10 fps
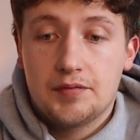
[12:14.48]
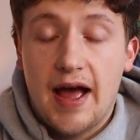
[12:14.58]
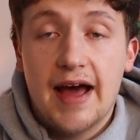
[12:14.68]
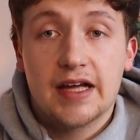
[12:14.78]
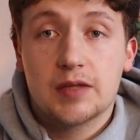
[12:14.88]

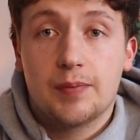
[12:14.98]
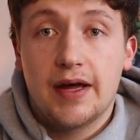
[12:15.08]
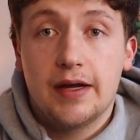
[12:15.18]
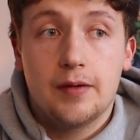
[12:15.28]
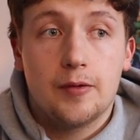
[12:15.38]
that has
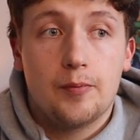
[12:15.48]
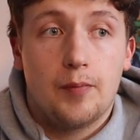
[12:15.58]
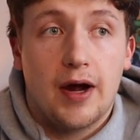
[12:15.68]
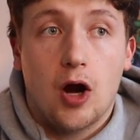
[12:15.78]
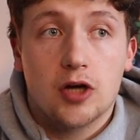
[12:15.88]
been
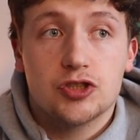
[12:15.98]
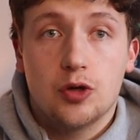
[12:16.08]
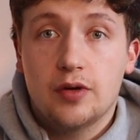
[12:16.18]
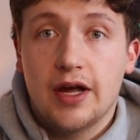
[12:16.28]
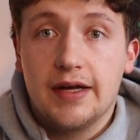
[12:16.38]
my art
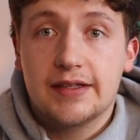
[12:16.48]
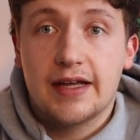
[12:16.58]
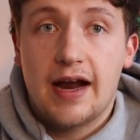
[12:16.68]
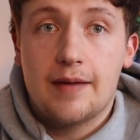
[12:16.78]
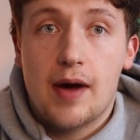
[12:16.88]
showcase,
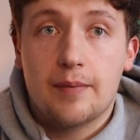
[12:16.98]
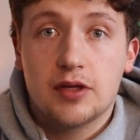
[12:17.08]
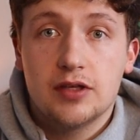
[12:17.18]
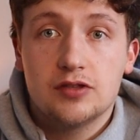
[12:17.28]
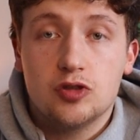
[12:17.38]
and I'm
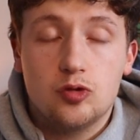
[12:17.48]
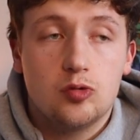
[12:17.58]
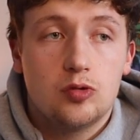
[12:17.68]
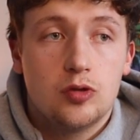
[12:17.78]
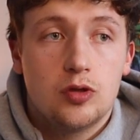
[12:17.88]
gonna
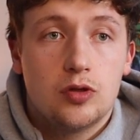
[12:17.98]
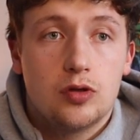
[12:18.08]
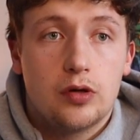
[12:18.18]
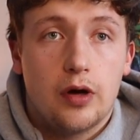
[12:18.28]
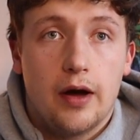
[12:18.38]
do
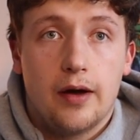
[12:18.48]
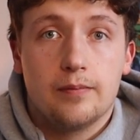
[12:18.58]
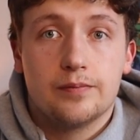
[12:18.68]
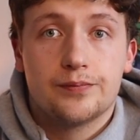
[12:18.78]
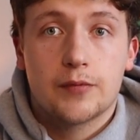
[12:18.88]

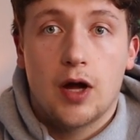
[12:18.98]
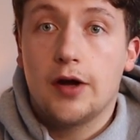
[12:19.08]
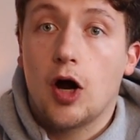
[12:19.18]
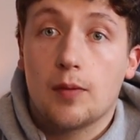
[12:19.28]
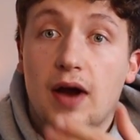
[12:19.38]
an
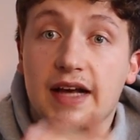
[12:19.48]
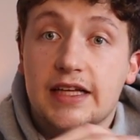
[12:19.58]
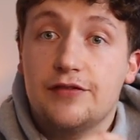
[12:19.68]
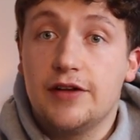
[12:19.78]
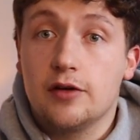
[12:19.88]
art
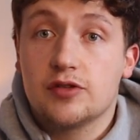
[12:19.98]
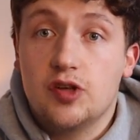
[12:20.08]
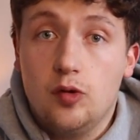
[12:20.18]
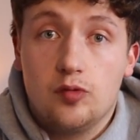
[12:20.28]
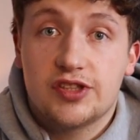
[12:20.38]
process video
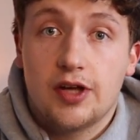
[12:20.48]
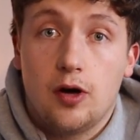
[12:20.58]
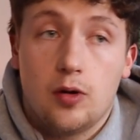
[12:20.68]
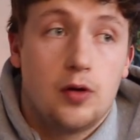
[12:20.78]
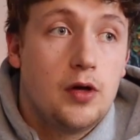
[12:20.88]
soon.
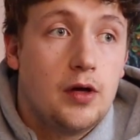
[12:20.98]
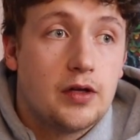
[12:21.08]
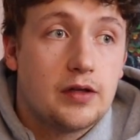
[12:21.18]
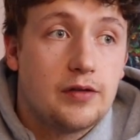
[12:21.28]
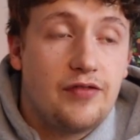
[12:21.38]
So
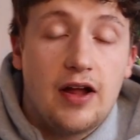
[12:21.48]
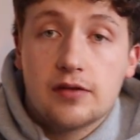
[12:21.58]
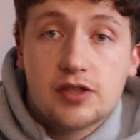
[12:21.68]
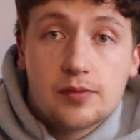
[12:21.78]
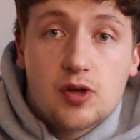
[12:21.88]

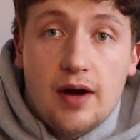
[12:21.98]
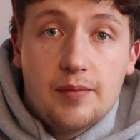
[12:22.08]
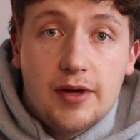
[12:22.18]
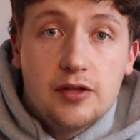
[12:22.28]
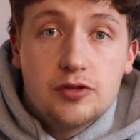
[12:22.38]
subscribe
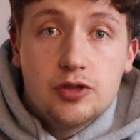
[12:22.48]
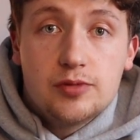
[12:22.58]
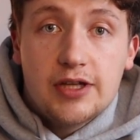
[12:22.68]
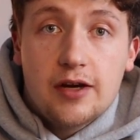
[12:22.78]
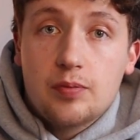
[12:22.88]
to my
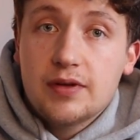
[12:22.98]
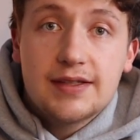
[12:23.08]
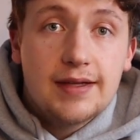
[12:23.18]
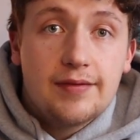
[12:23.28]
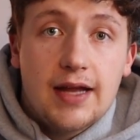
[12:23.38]
YouTube channel.
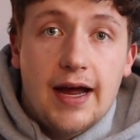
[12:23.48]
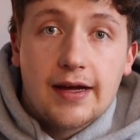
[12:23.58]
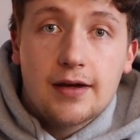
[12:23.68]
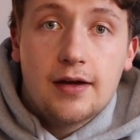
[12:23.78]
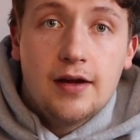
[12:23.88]
Please leave a
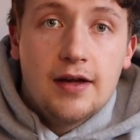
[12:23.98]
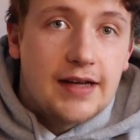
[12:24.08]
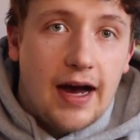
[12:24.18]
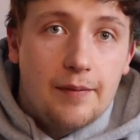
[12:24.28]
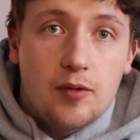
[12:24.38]
like,
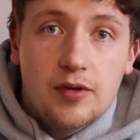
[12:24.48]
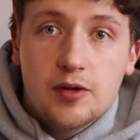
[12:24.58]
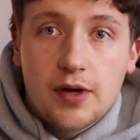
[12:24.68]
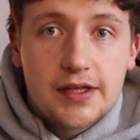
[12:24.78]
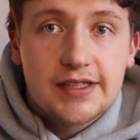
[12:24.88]
comment what
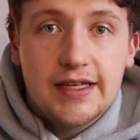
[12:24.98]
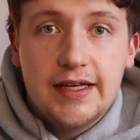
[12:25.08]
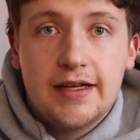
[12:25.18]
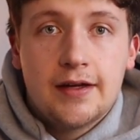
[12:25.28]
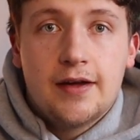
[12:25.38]
you want to
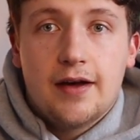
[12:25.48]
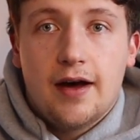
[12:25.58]
see.